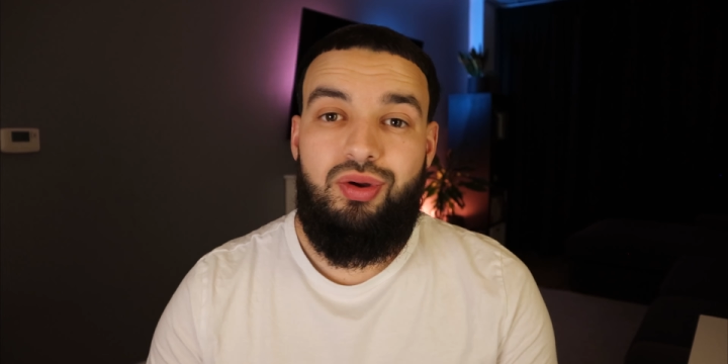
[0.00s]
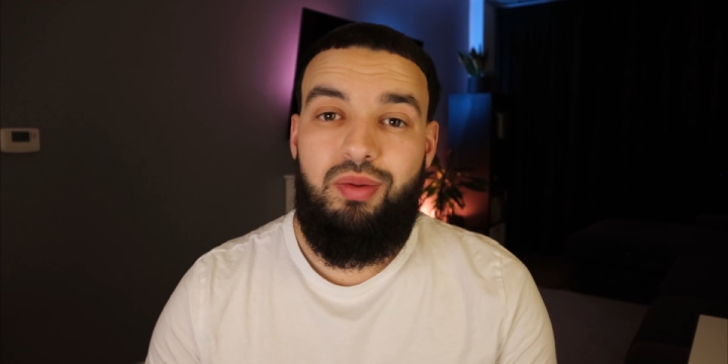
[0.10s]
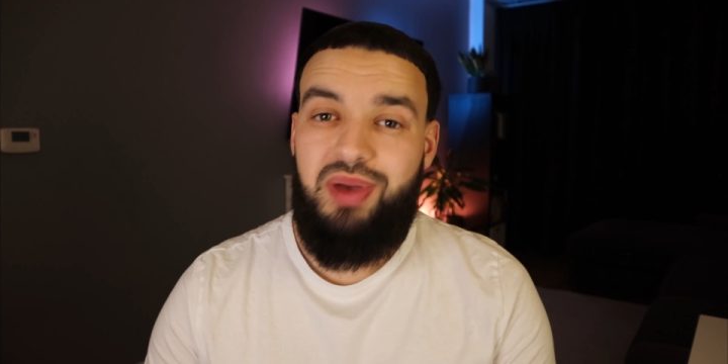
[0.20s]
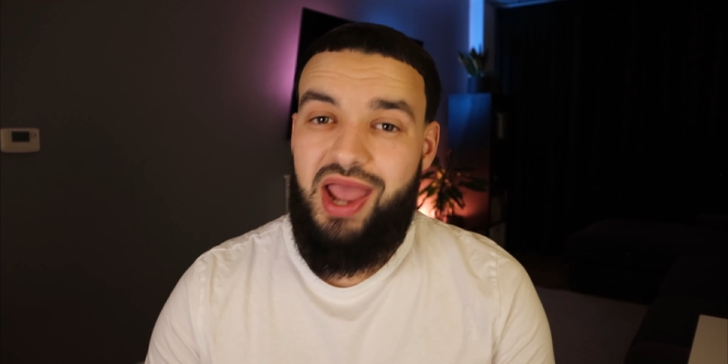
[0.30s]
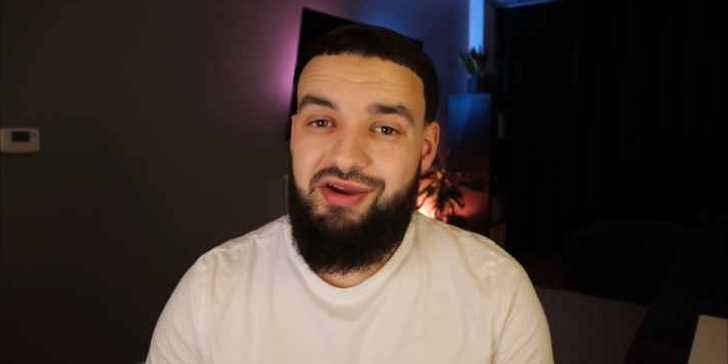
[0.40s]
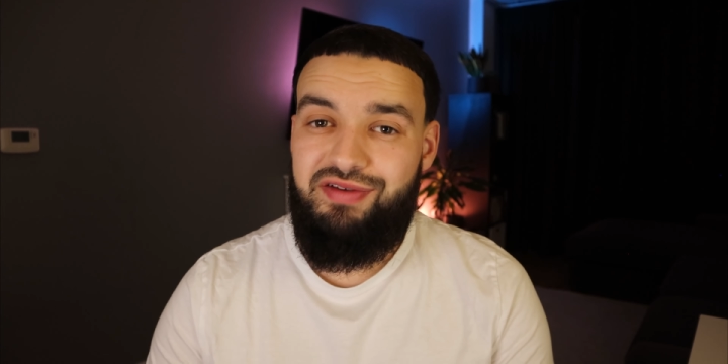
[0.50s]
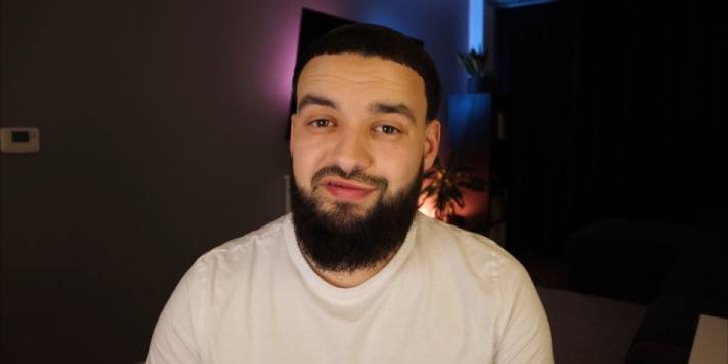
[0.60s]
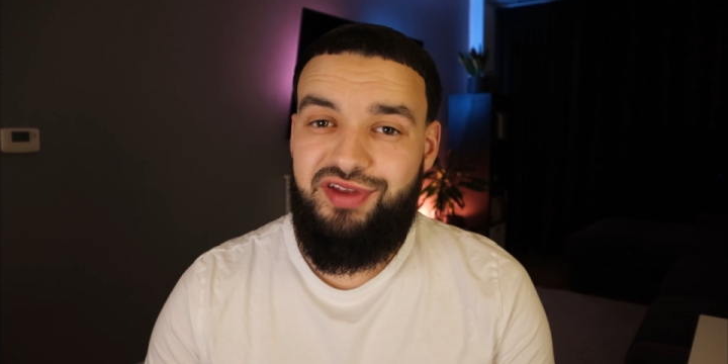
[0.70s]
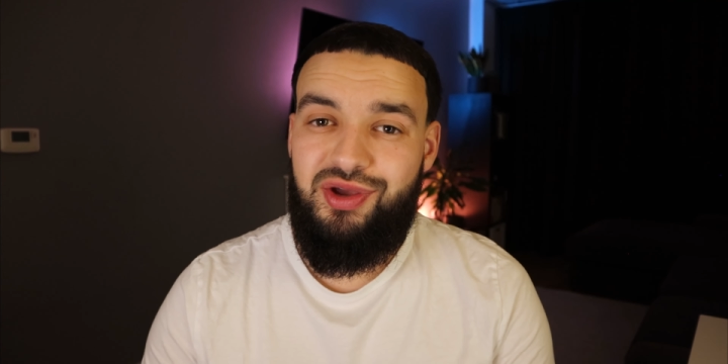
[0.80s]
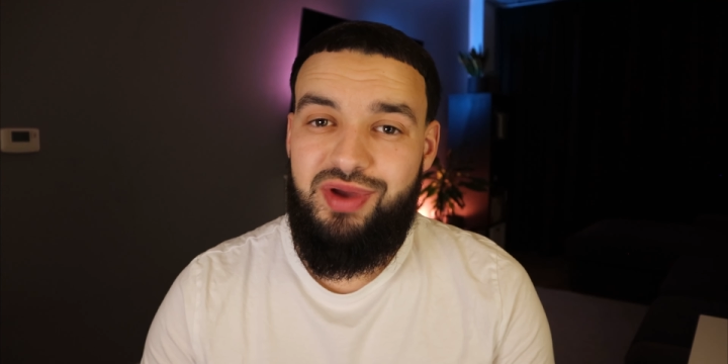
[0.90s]
Comparing
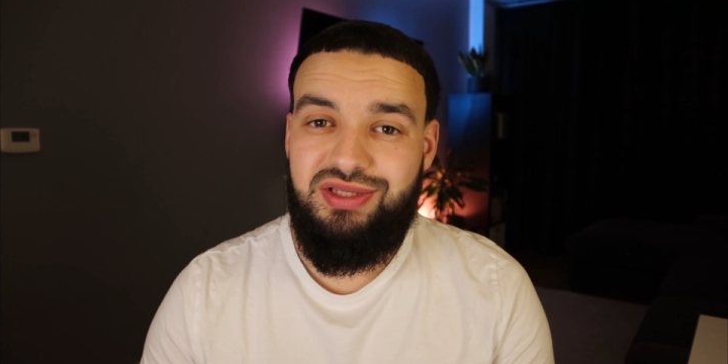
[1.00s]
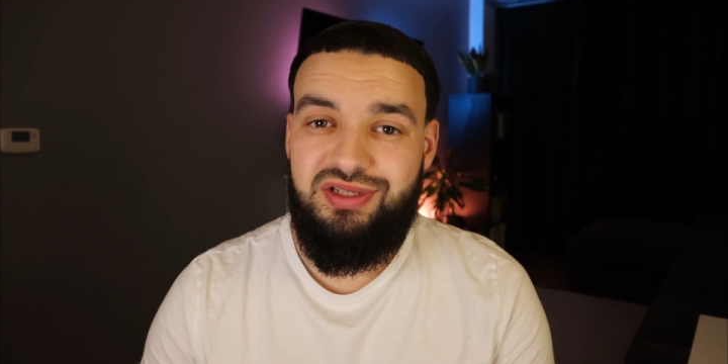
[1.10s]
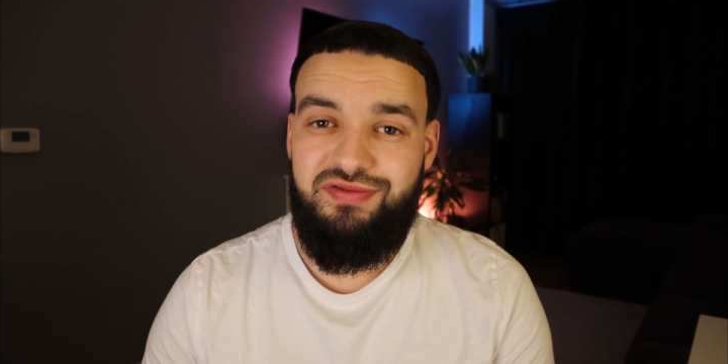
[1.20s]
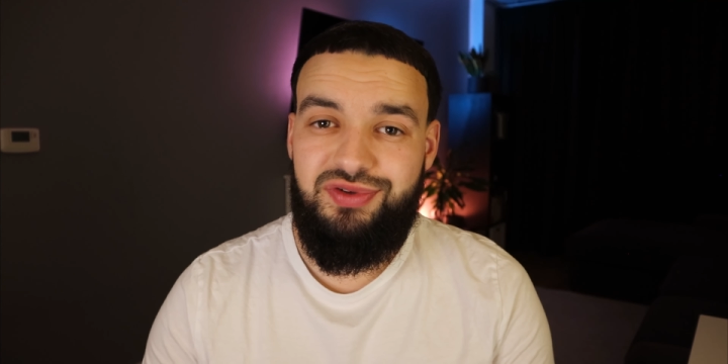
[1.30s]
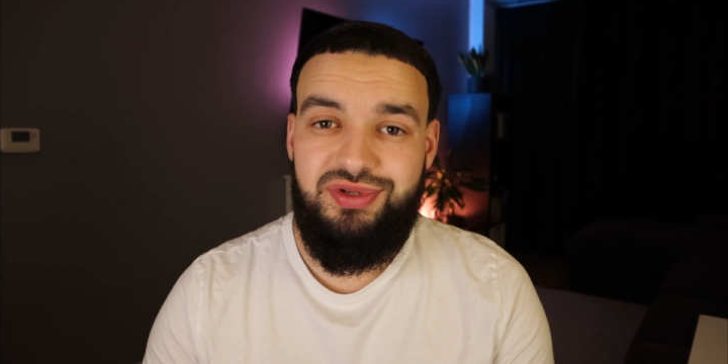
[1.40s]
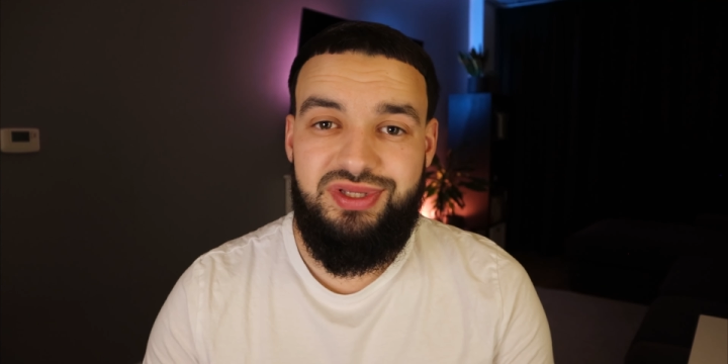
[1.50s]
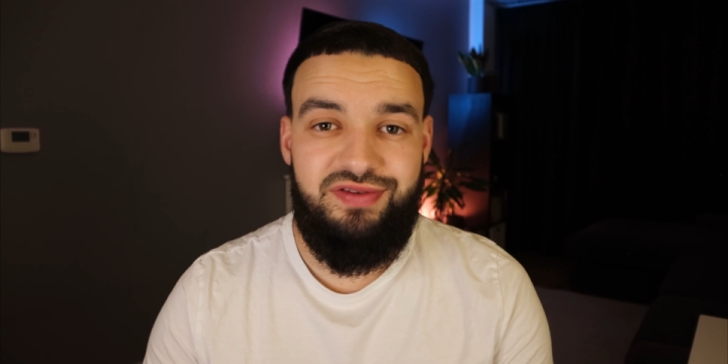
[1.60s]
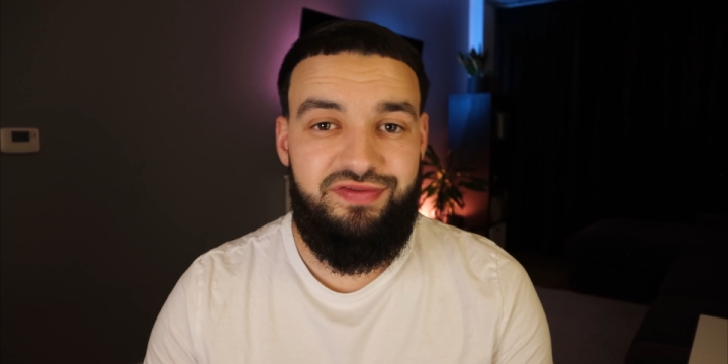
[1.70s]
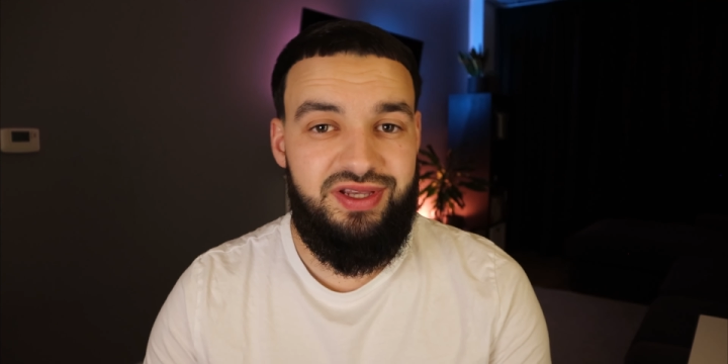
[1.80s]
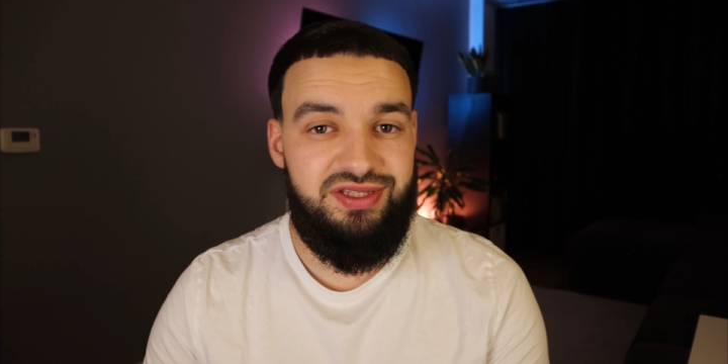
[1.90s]
video interviews
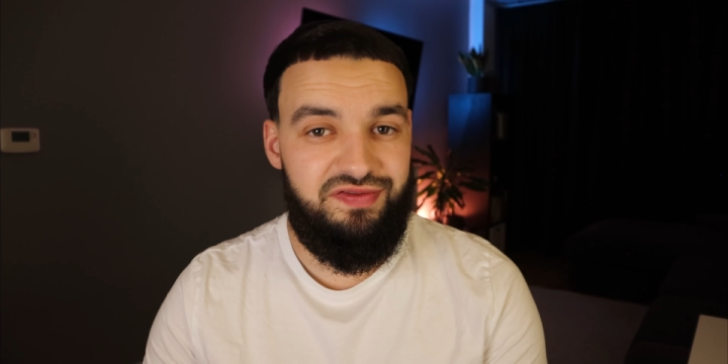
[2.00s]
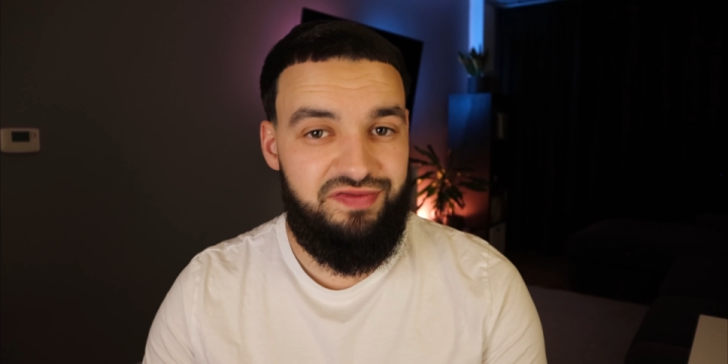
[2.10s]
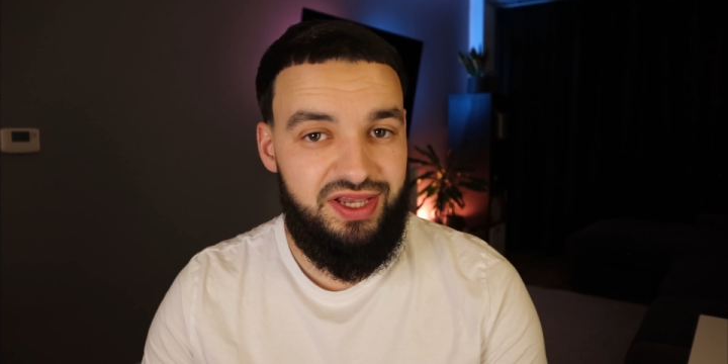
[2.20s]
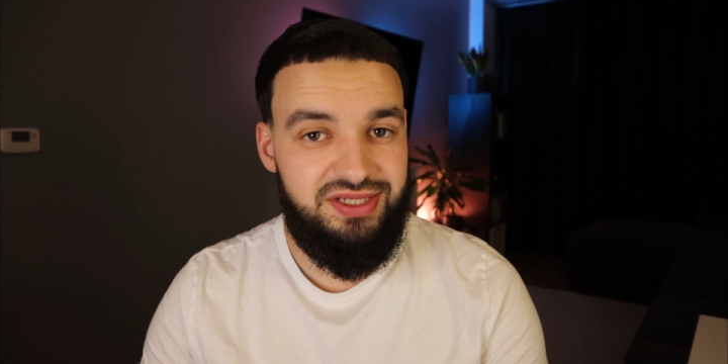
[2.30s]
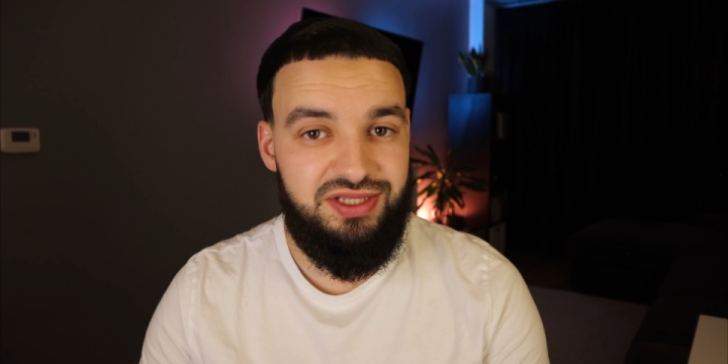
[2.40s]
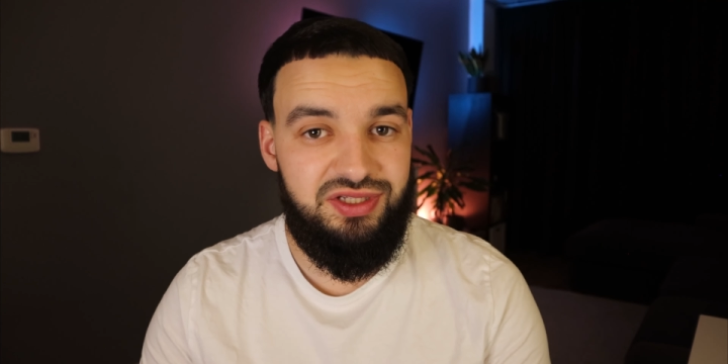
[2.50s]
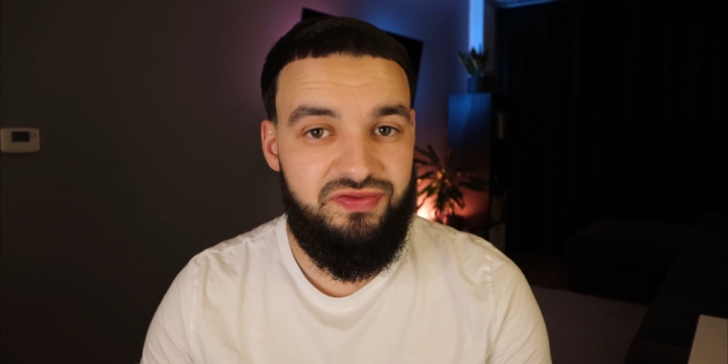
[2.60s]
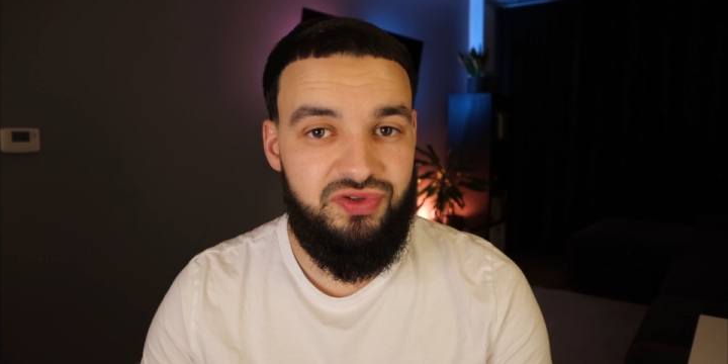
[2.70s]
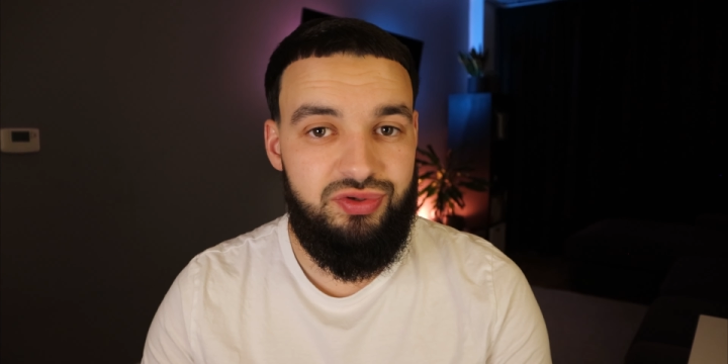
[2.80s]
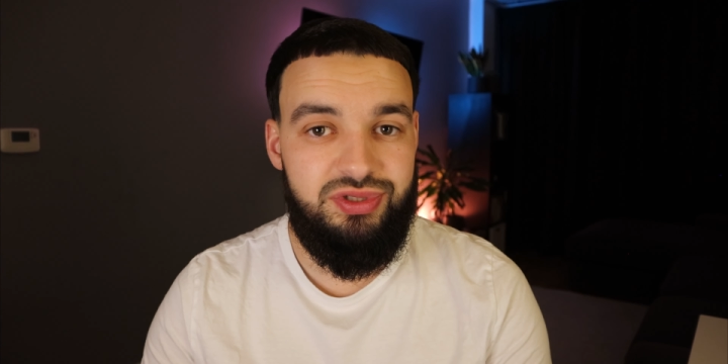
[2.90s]
to face-to-face
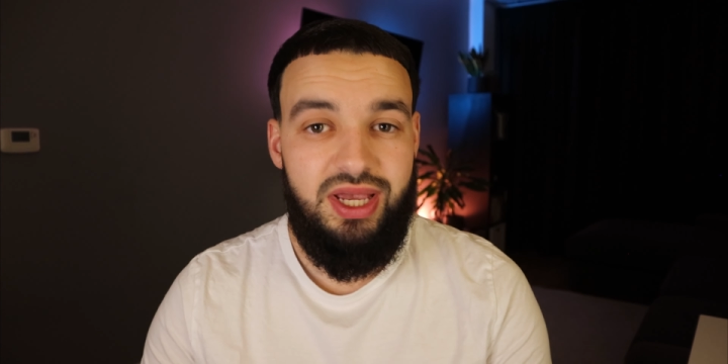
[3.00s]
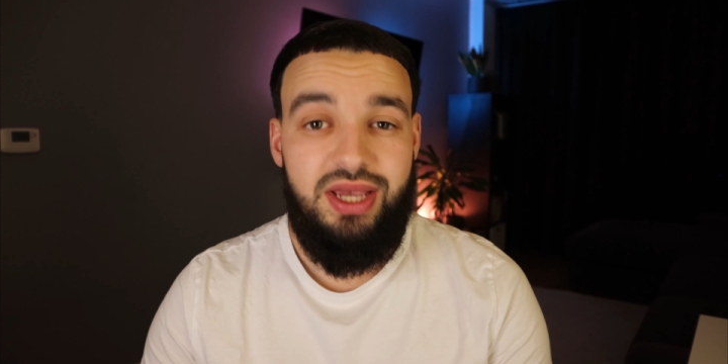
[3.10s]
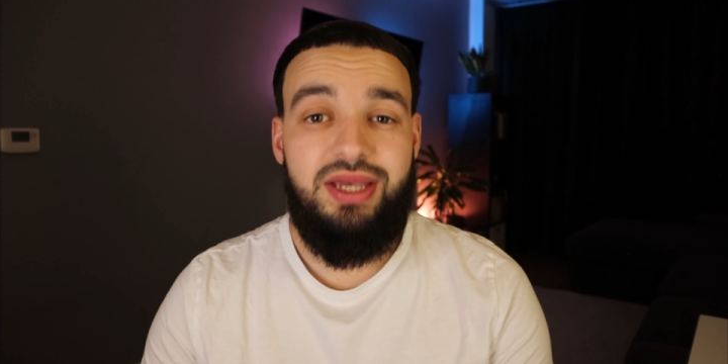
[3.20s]
interviews,